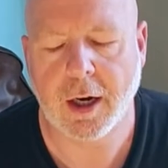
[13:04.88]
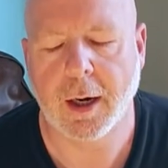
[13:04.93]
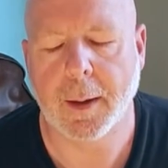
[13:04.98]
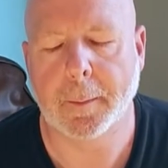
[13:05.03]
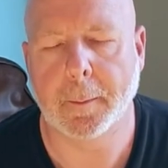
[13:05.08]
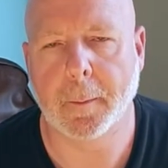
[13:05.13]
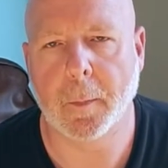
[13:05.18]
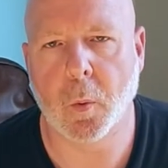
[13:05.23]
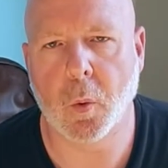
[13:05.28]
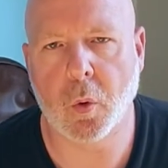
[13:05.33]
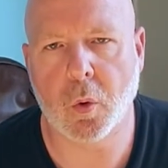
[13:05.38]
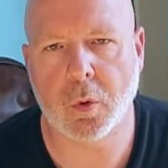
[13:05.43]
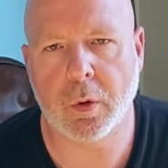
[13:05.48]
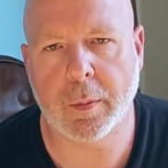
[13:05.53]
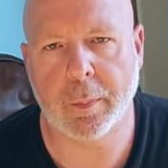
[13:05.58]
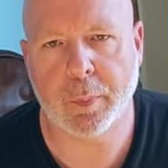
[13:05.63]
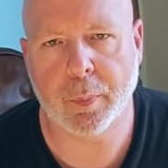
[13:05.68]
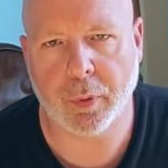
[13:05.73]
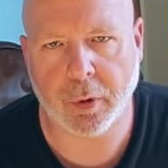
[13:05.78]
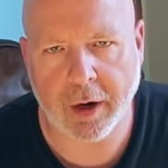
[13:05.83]
more
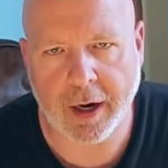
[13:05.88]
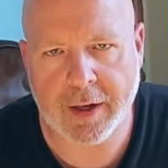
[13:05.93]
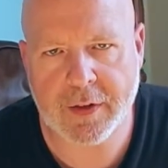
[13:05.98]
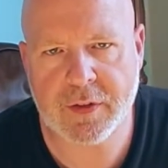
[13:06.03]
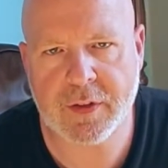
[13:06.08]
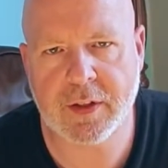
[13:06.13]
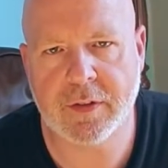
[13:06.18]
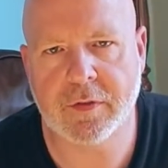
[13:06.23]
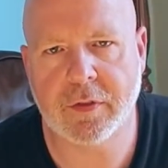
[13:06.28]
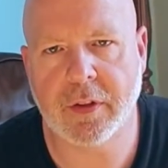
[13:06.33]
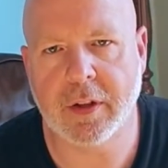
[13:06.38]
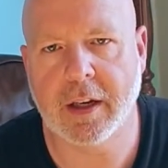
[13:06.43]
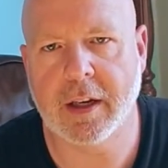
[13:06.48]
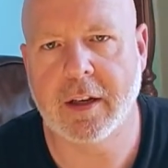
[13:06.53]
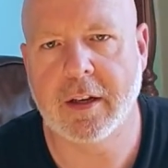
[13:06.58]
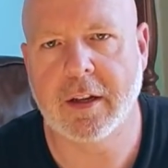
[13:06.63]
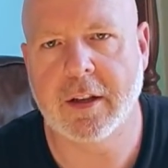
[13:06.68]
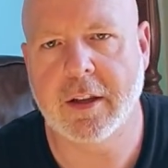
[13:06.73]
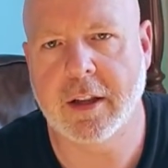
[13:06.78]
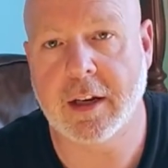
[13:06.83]
impressive
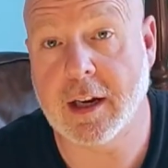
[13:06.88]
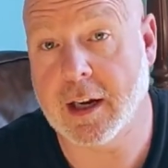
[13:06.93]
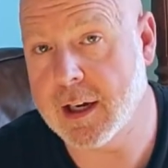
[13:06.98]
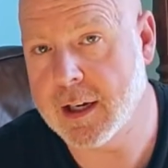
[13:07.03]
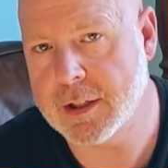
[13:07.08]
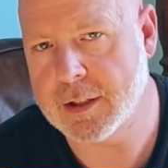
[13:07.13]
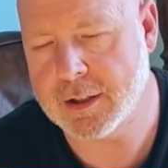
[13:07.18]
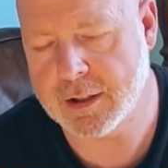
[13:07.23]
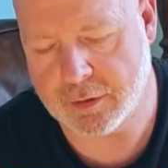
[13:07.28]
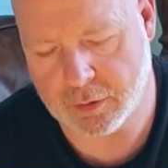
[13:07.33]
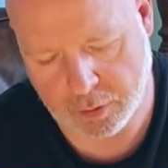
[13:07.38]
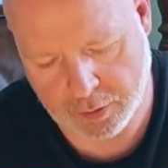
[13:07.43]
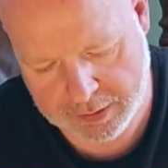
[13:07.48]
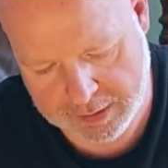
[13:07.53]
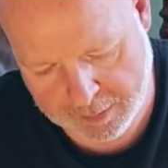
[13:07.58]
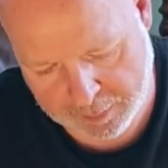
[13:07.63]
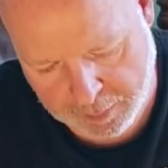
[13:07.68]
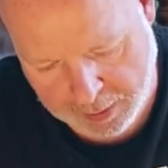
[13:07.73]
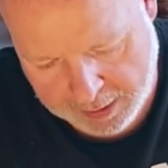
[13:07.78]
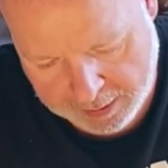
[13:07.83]
than I actually thought
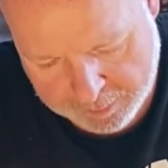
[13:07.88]
it might